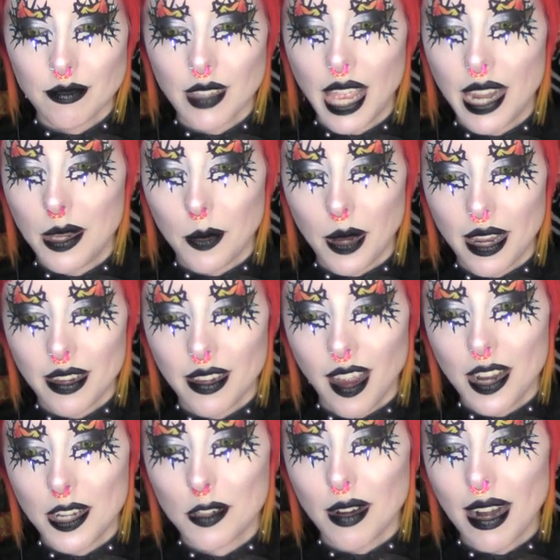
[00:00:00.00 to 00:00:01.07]
Anyway,
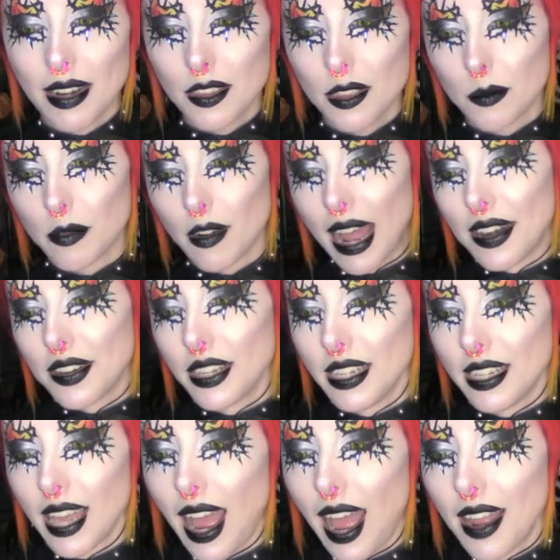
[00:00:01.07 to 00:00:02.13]
I drank the
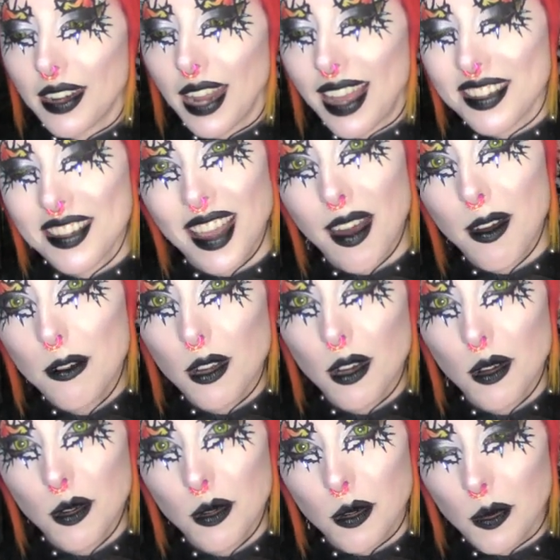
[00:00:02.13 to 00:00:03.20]
brandy, and as alcohol